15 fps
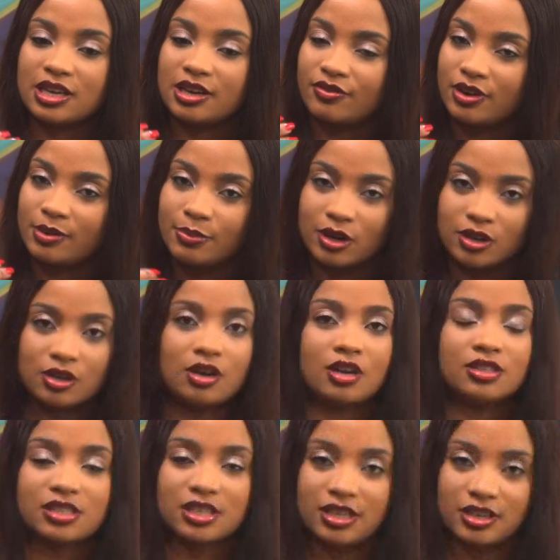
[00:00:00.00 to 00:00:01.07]
ribbon
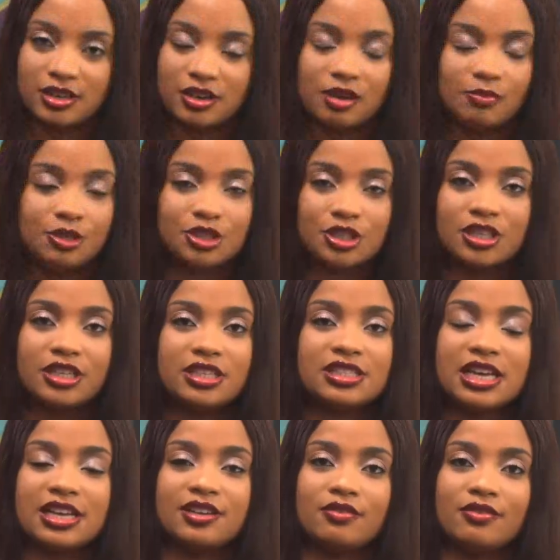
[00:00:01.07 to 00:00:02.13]
cutting,
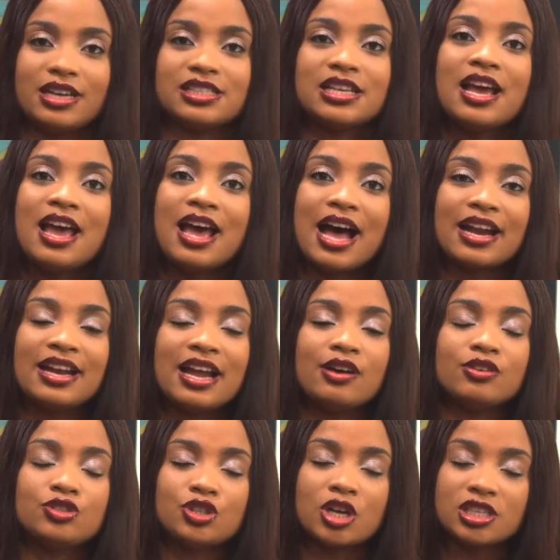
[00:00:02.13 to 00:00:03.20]
commissionings and the rest. And
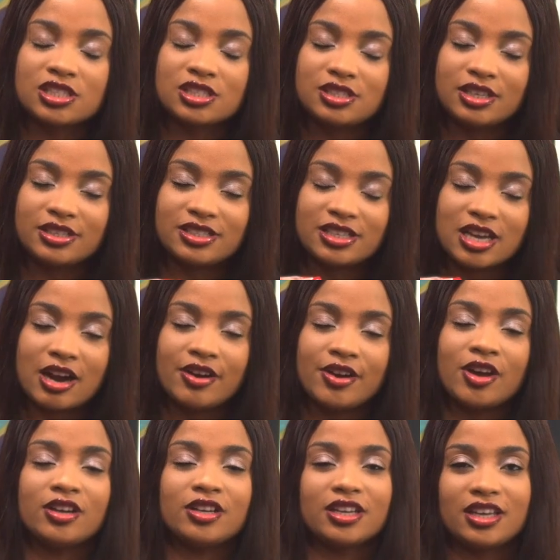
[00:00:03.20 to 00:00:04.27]
now just the
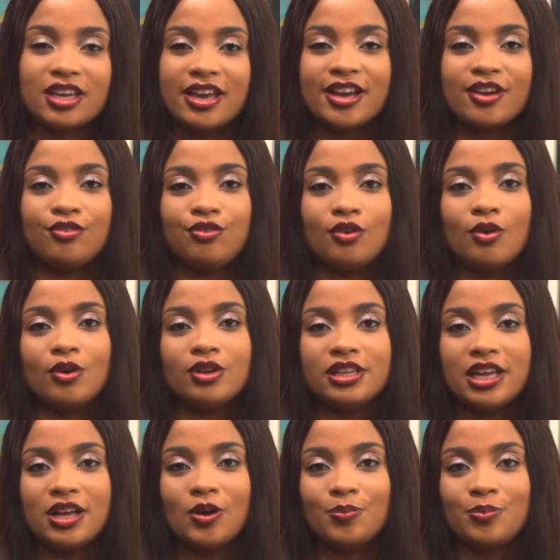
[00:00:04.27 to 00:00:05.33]
cherry on the cake for
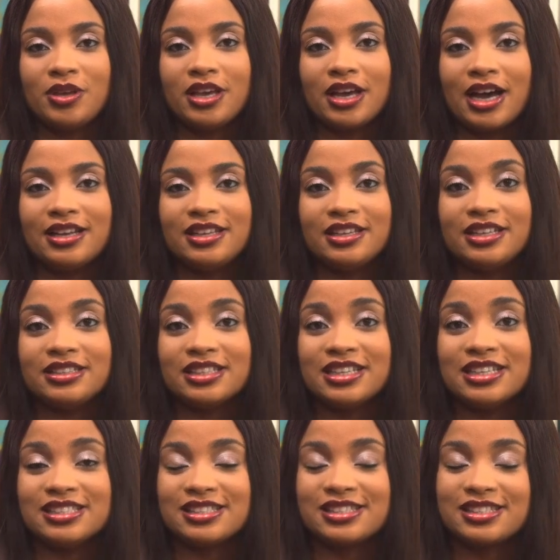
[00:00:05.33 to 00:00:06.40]
the LP candidate
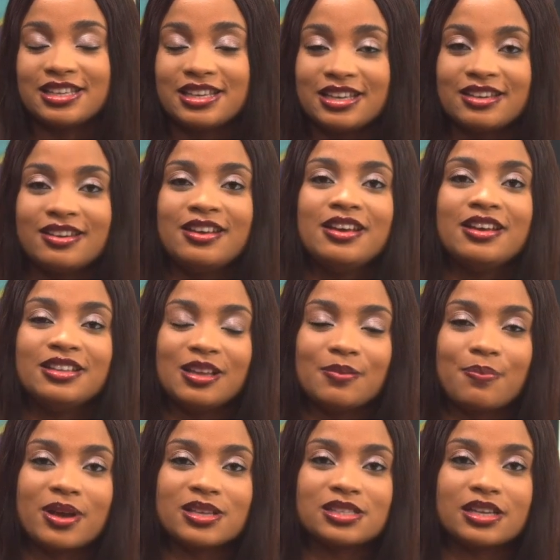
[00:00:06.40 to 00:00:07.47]
is seeing the
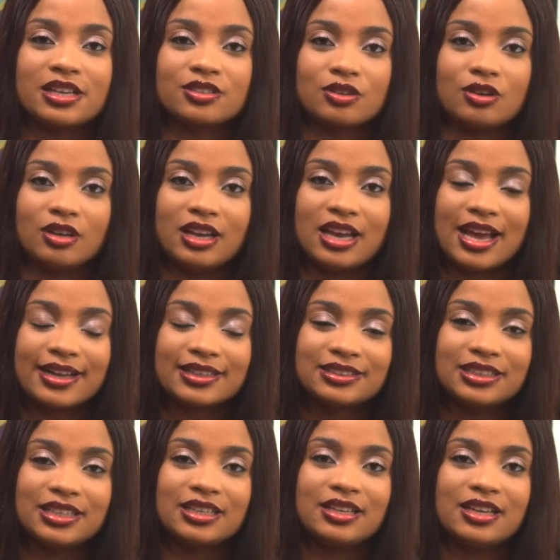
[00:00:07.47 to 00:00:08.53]
president
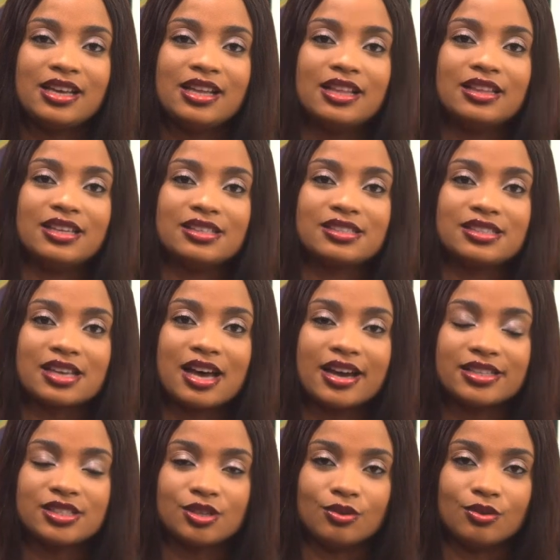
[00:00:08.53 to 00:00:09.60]
collecting this
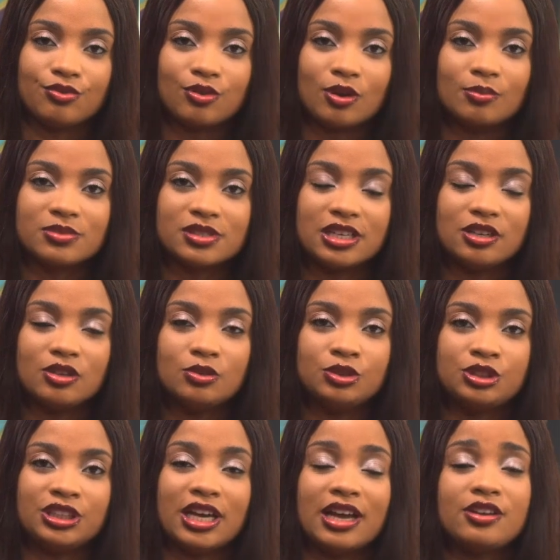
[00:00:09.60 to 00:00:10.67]
title from St.
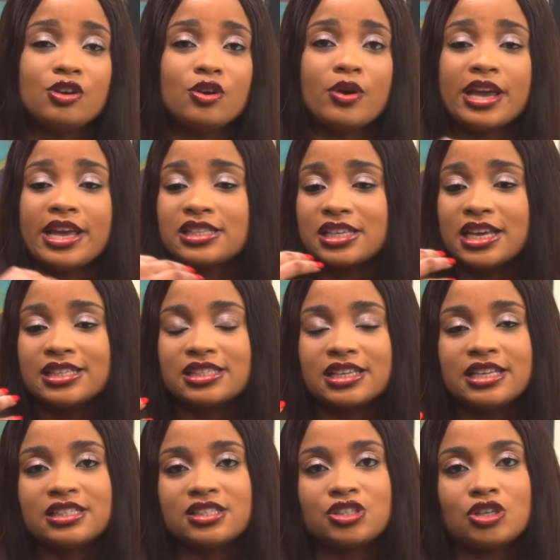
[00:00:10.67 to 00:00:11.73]
Lucia. You know,
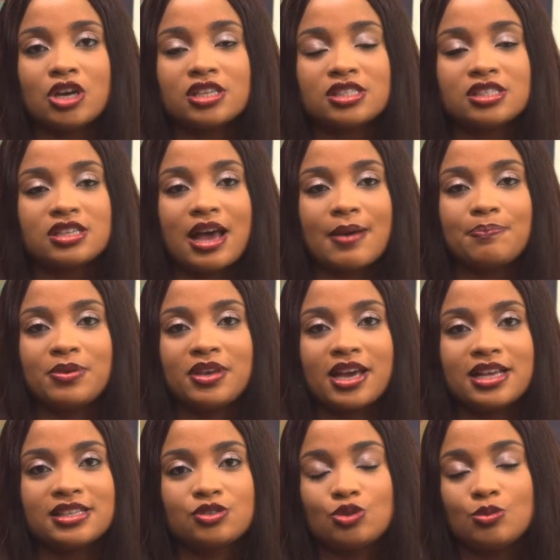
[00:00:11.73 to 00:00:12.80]
it's just
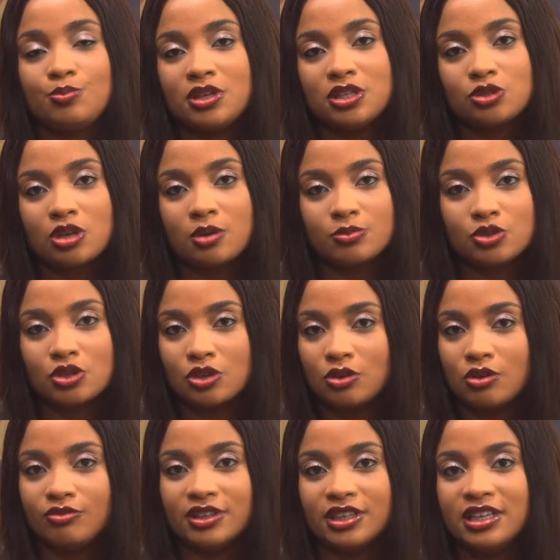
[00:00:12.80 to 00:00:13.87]
appears to be some sort
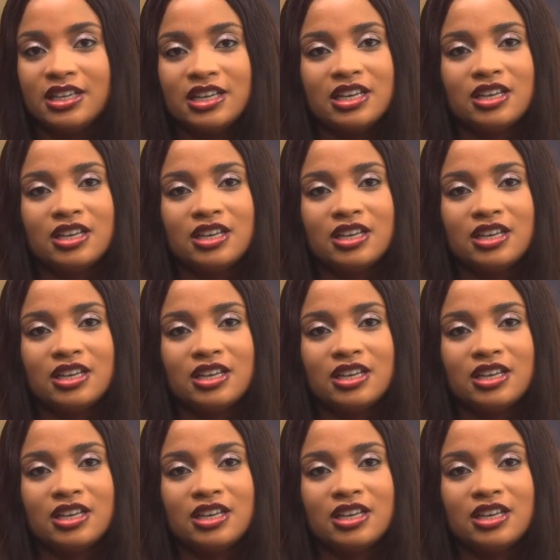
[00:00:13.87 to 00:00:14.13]
of a,